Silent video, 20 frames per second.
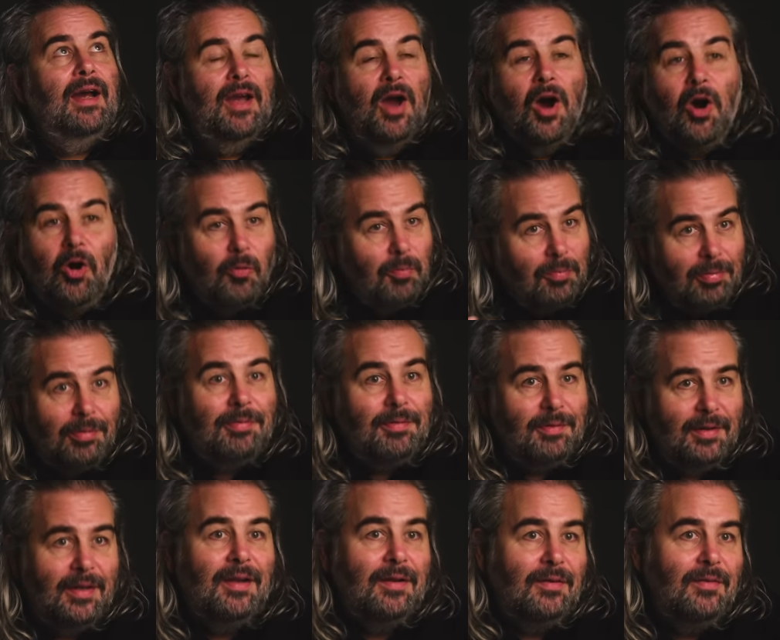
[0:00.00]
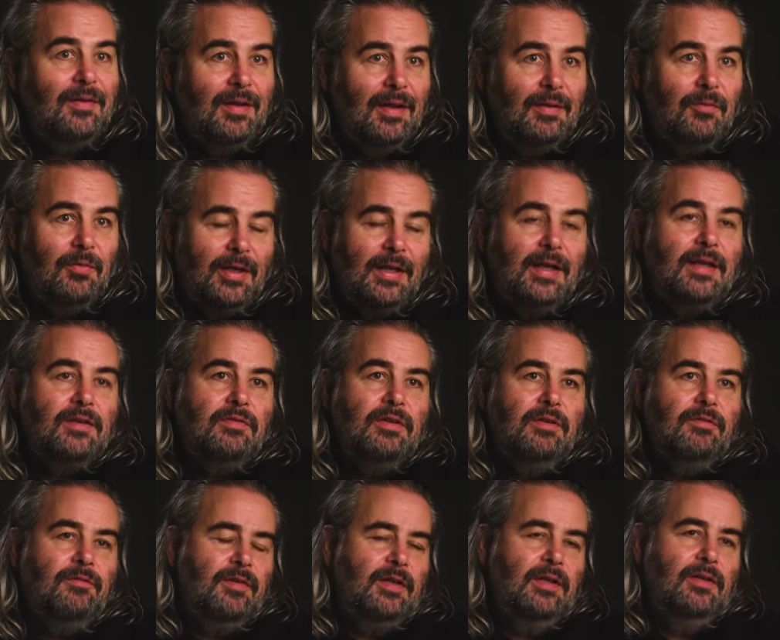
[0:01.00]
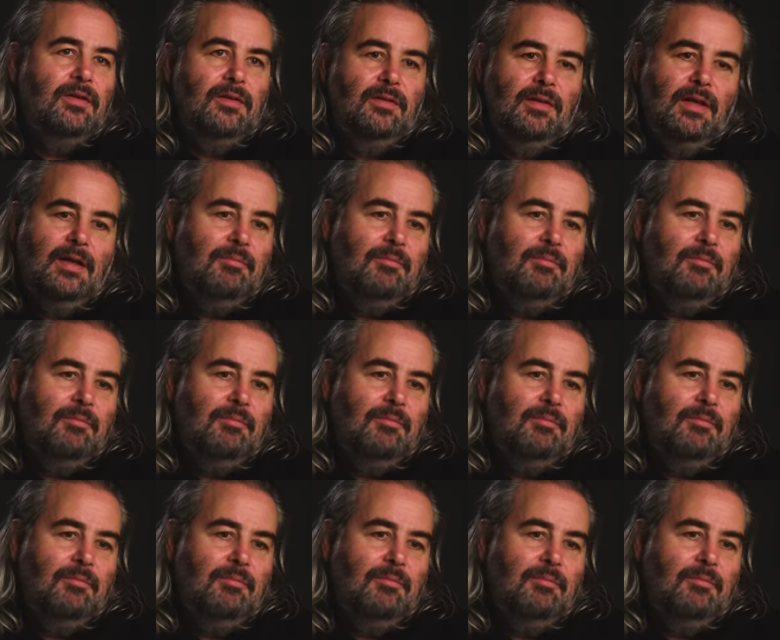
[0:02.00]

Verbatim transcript: I hope that, that we literally feel